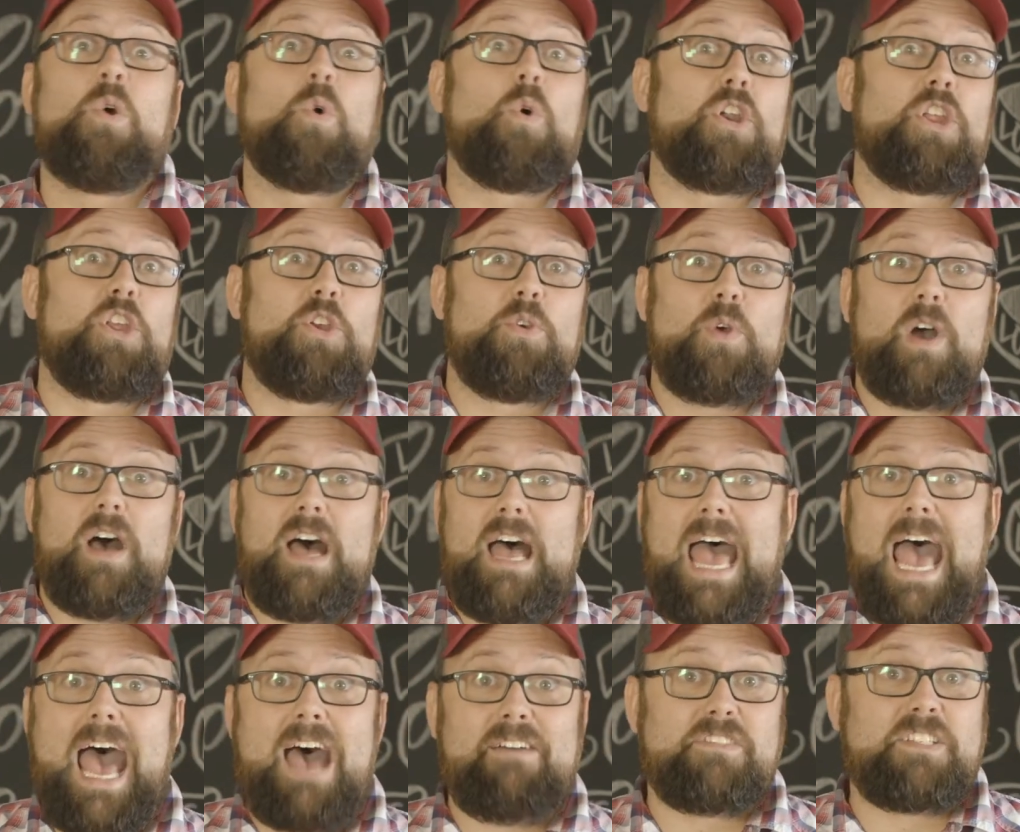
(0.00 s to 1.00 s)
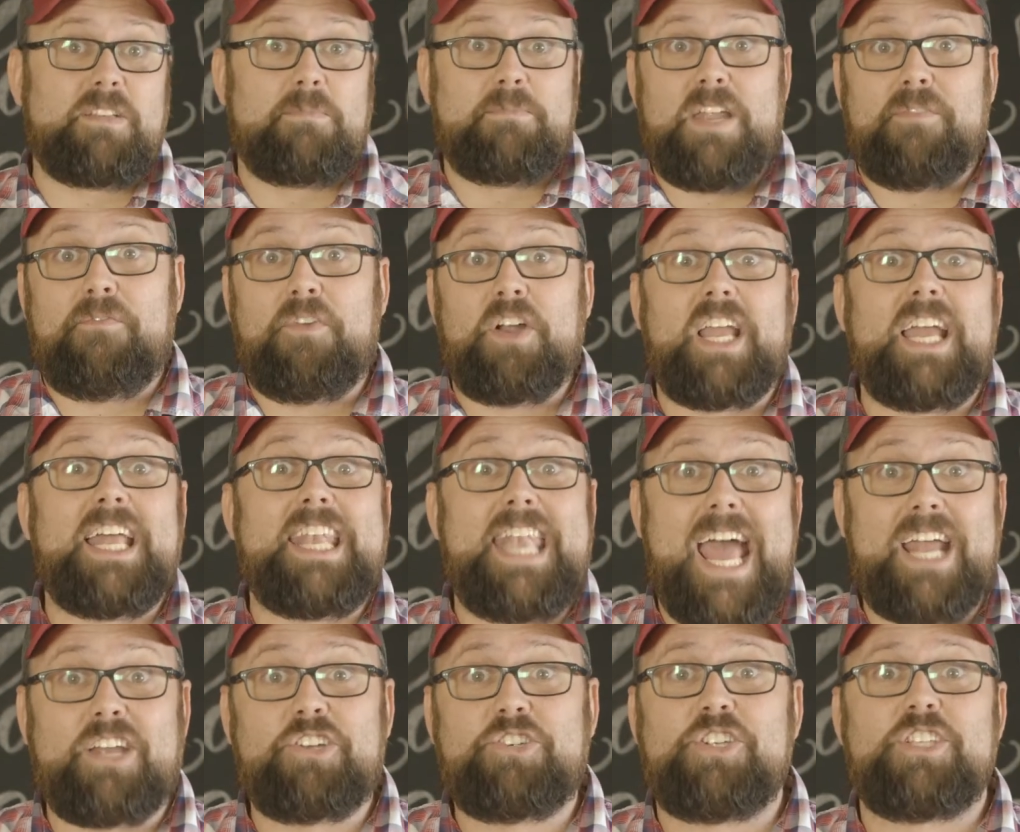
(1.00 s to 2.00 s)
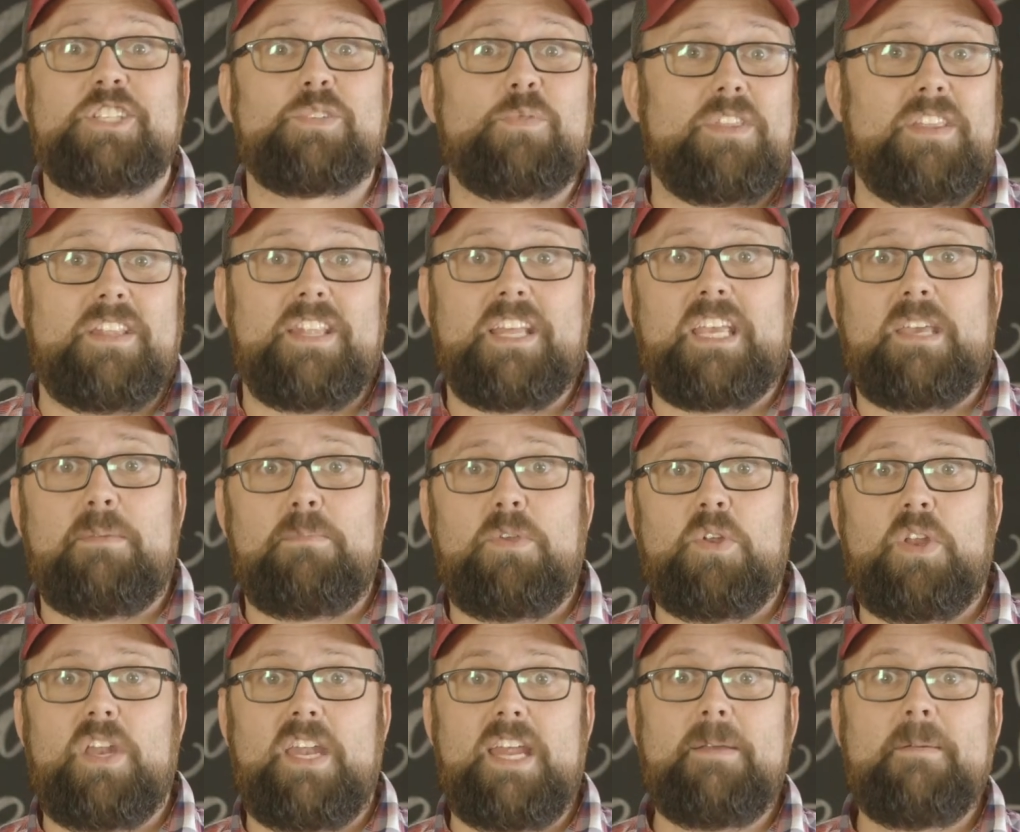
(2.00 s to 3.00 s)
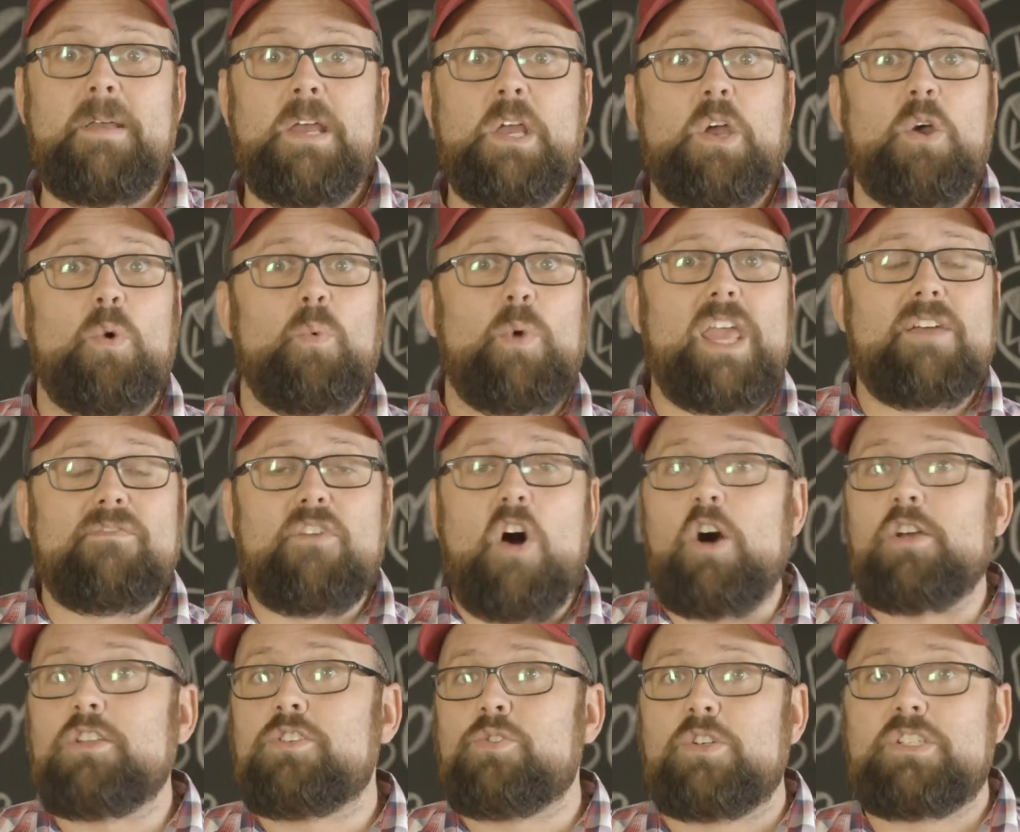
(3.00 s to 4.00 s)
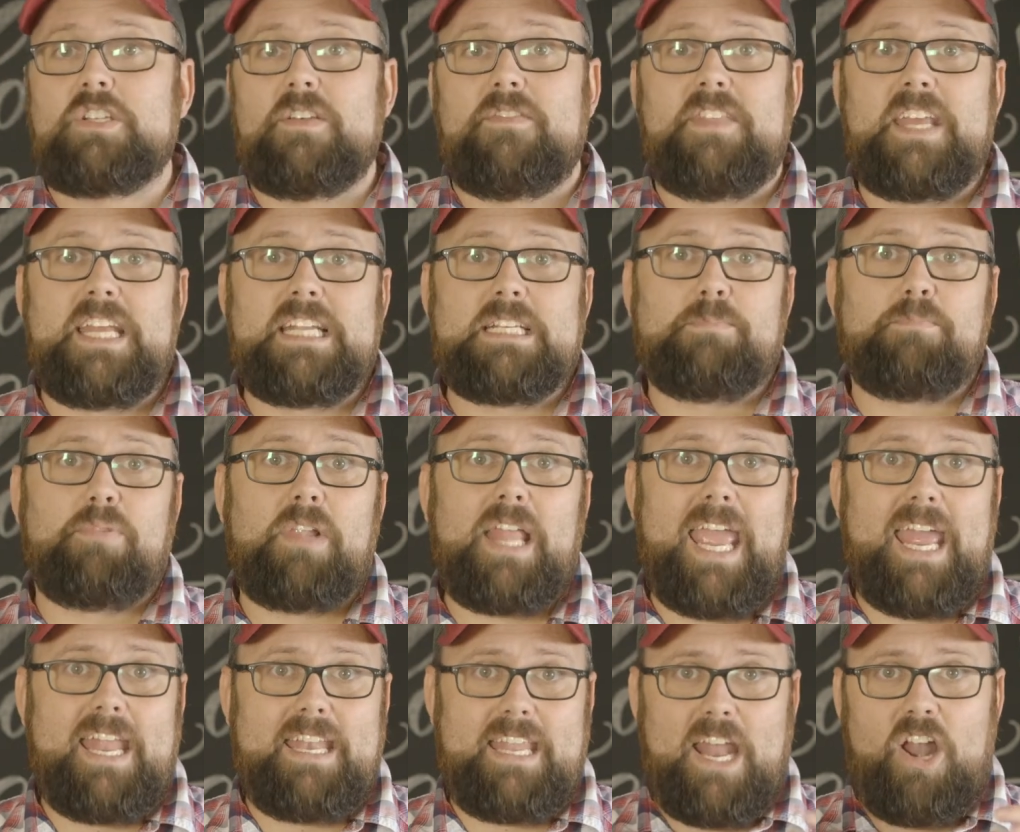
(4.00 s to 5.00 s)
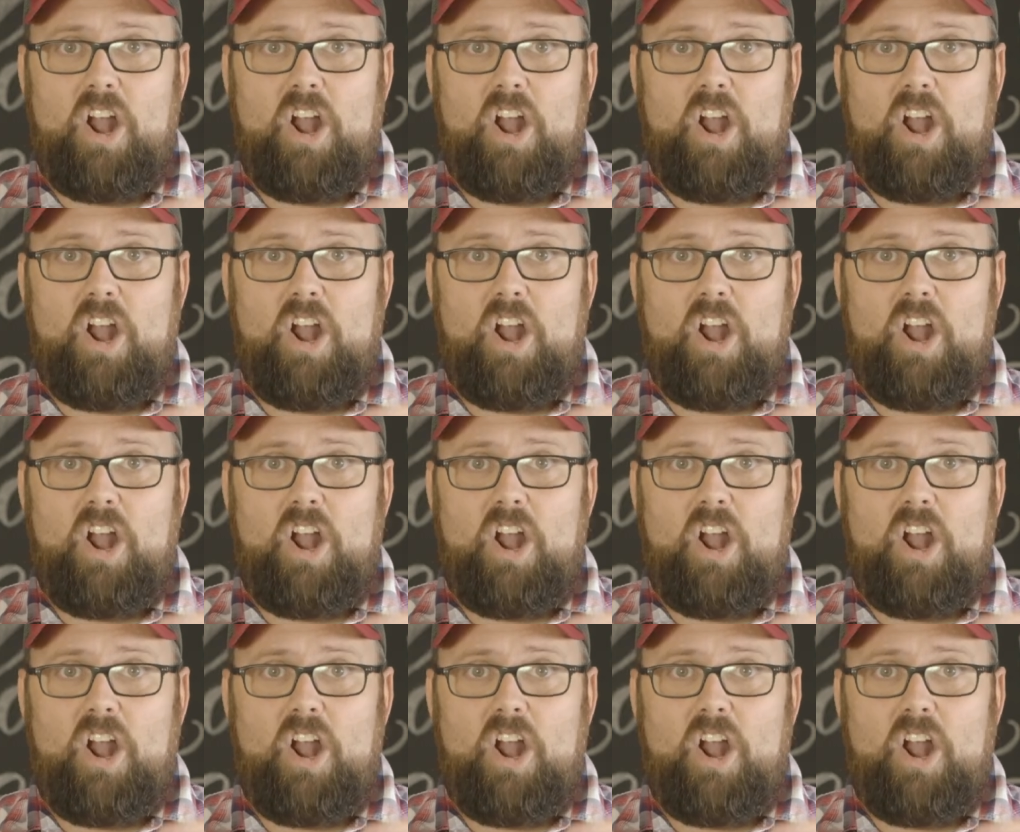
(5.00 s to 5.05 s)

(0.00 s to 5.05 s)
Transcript: or you uh, have some different connections within the community, we have all sorts of things planned.